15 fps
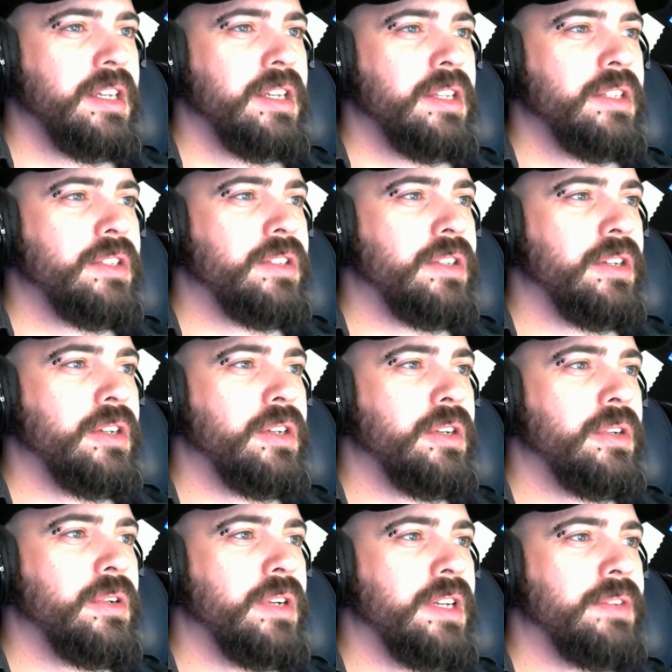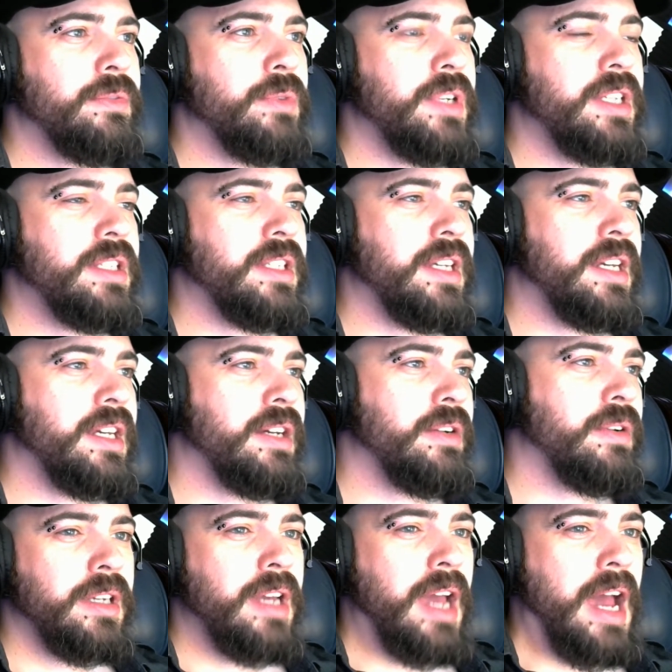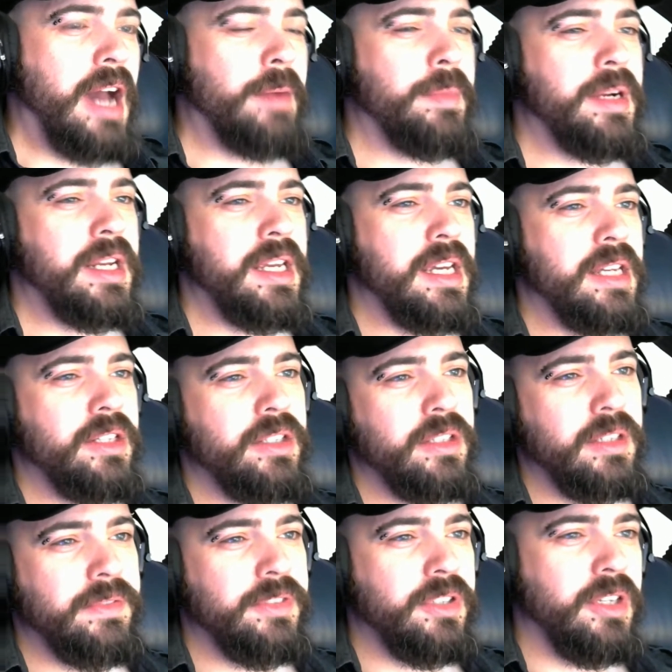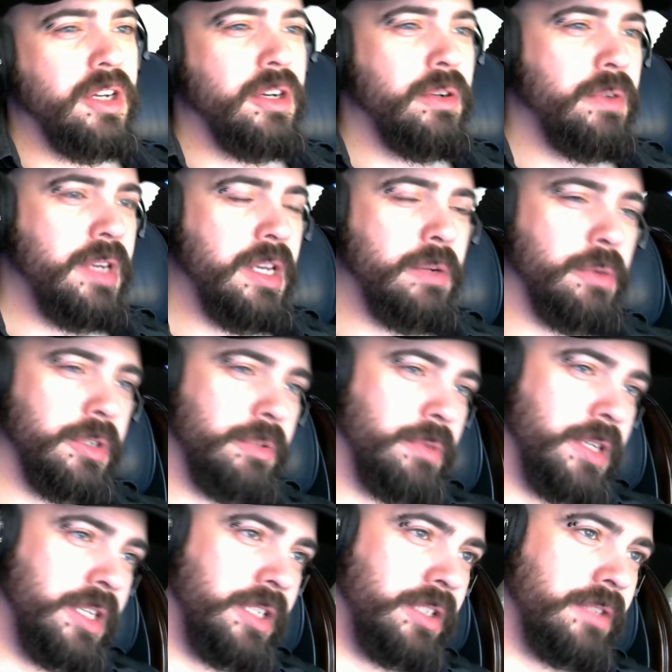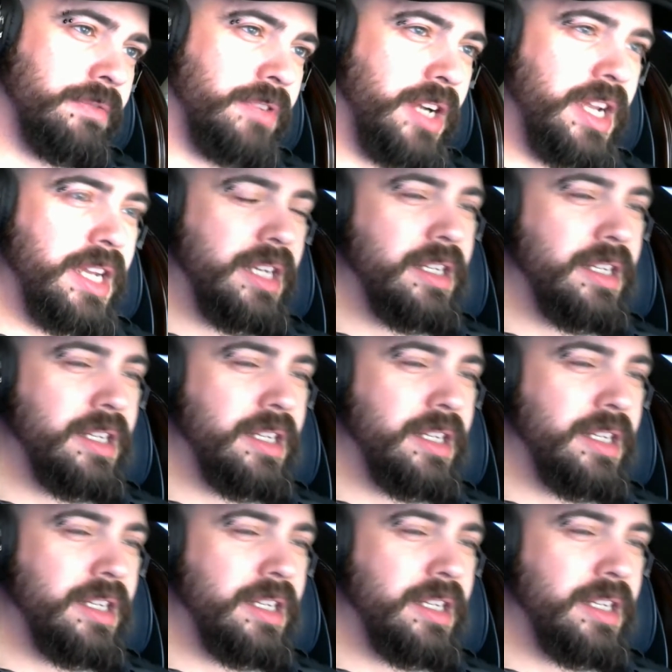So if we say, okay, how many inches of snow equals 1 inch of rain?